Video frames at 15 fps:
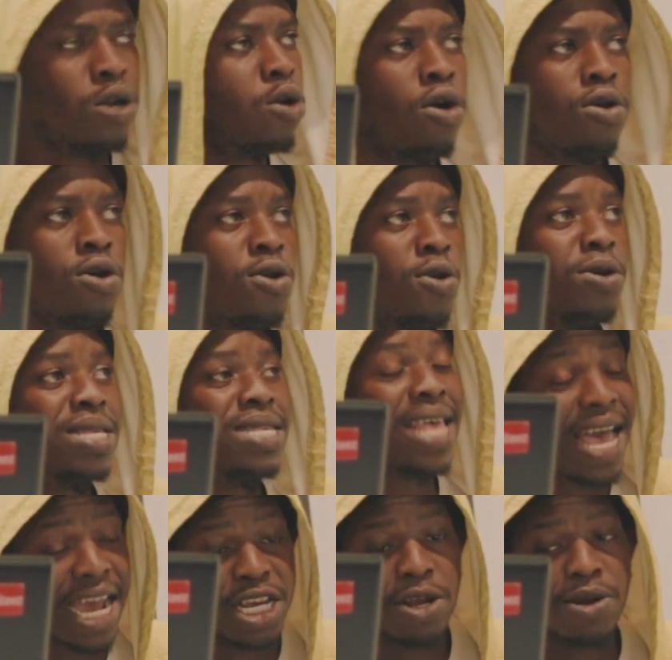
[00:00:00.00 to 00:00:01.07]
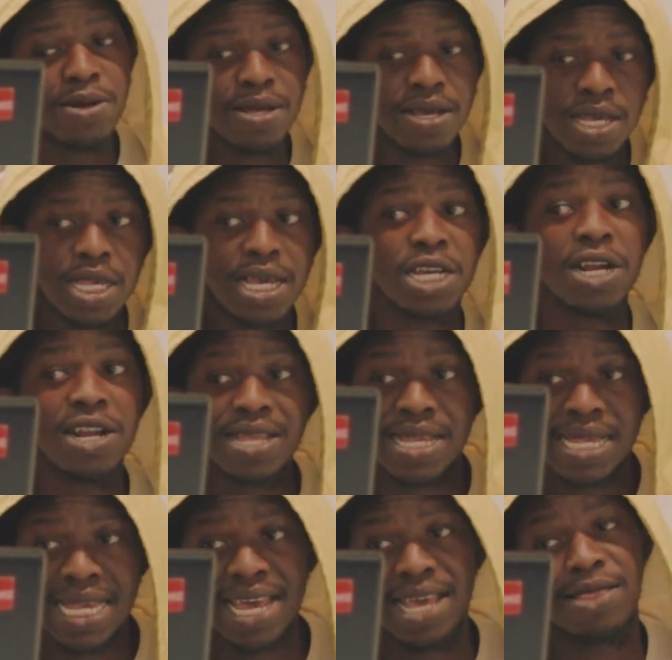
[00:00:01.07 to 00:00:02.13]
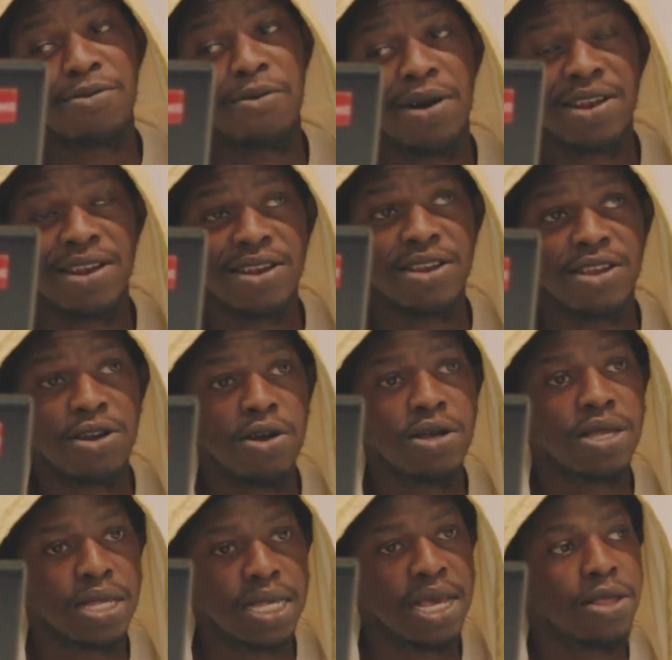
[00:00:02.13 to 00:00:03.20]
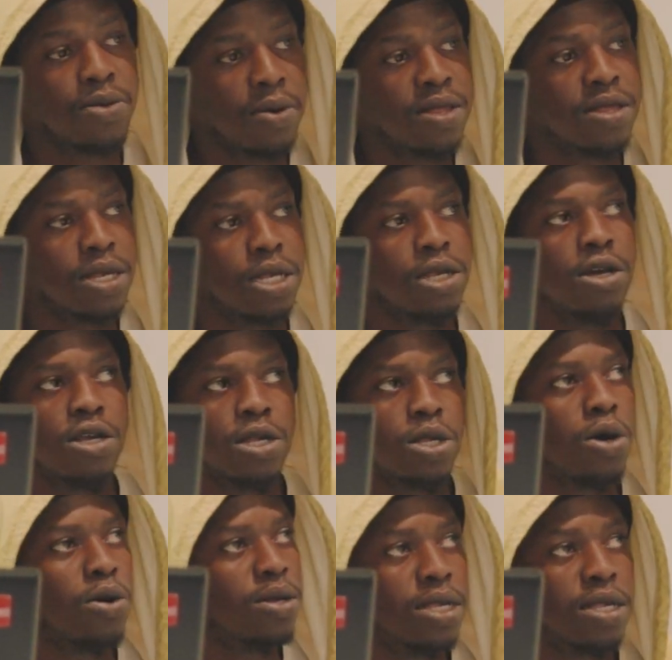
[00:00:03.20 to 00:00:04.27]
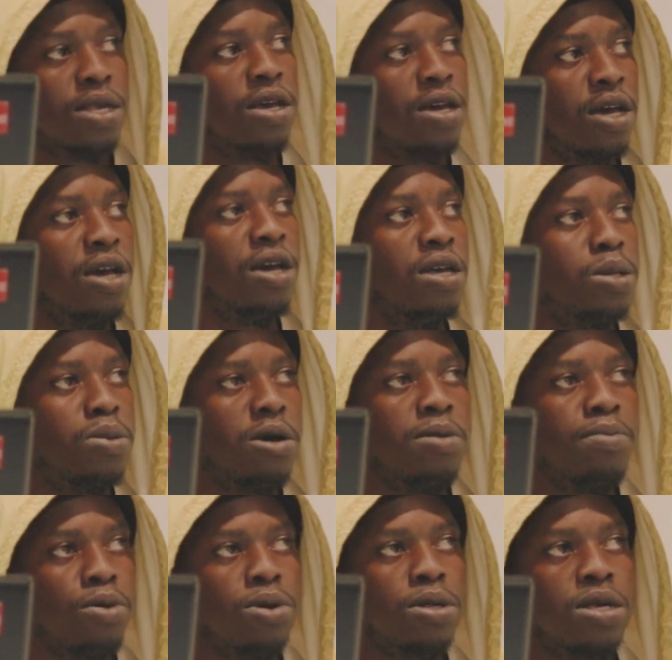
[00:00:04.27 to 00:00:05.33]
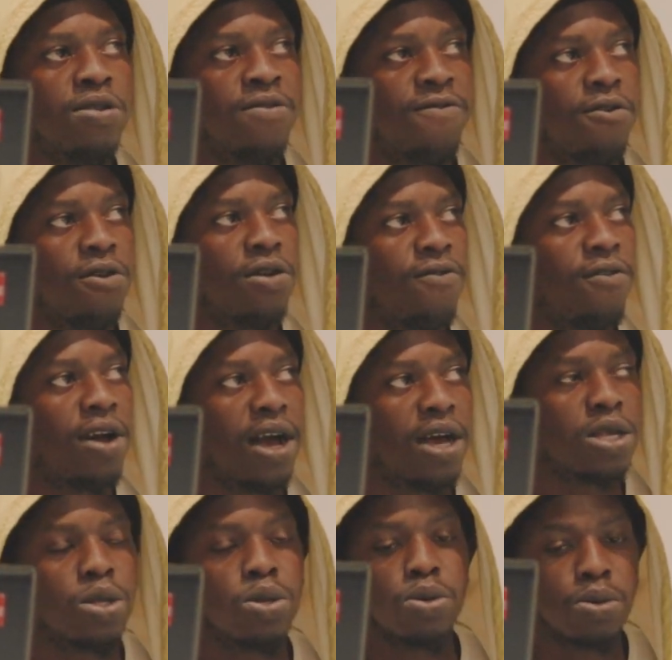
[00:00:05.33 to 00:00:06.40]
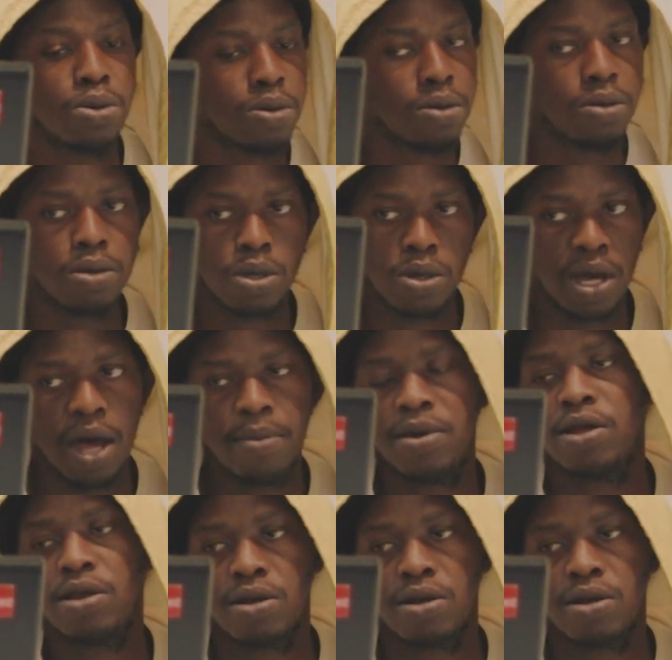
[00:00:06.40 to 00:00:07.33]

No. It's actually the 10th one. It's the 10th one this year, so it's very important for guys to come in